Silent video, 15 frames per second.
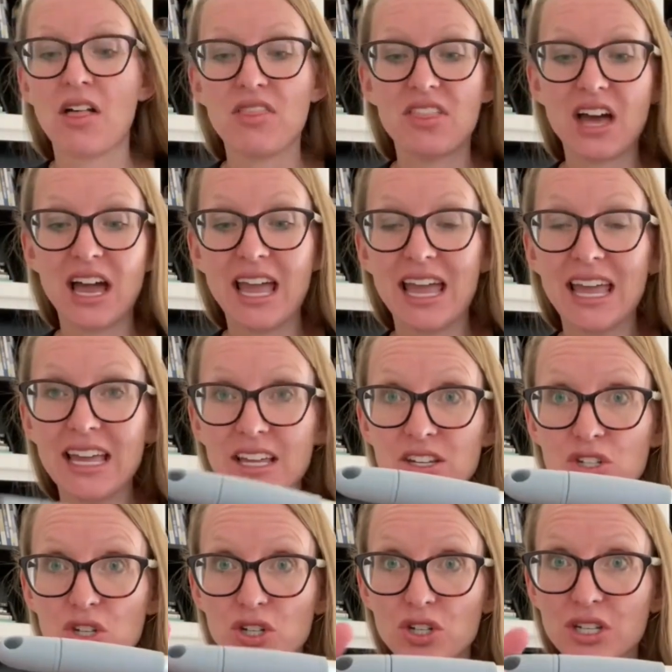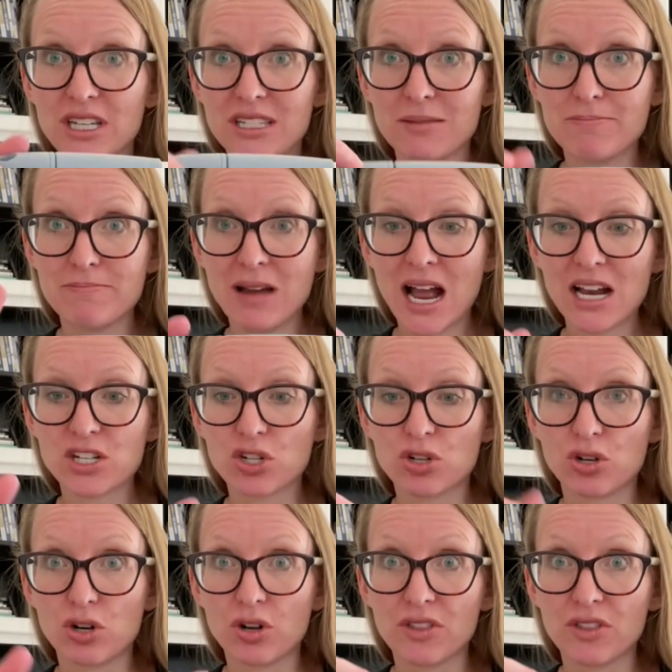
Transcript: The handle is magical.